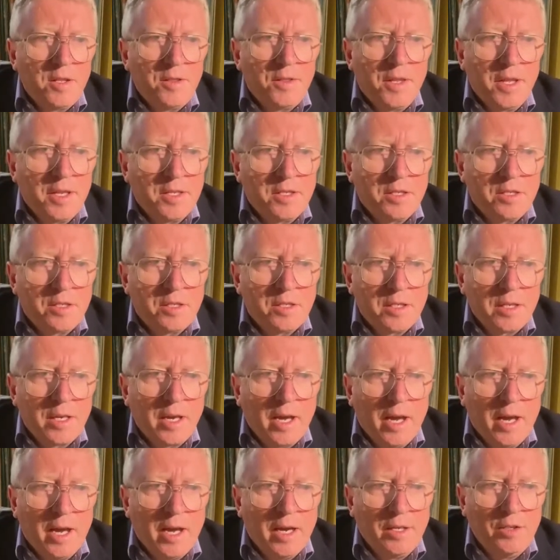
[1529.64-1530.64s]
That's
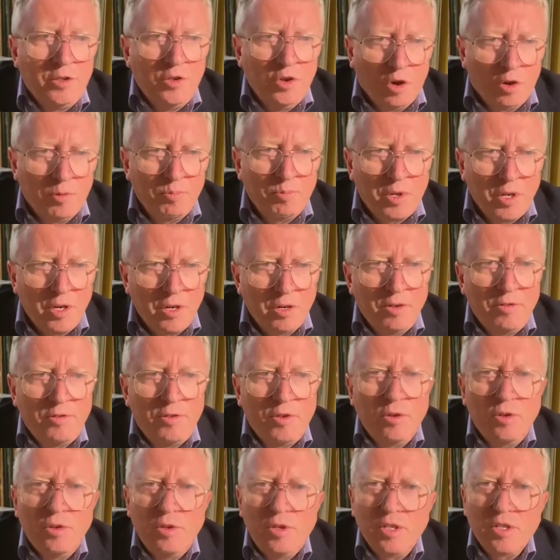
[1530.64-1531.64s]

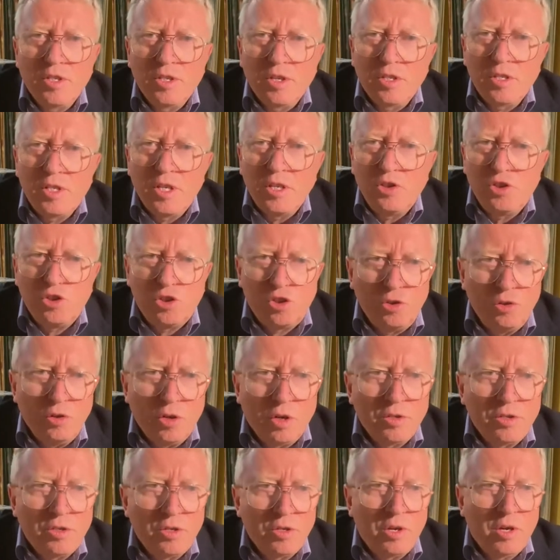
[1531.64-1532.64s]
non-peer-reviewed, as I said,
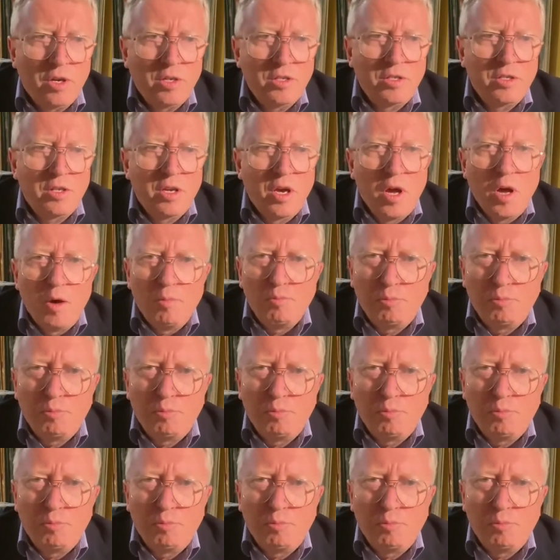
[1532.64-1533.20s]
pseudoscience,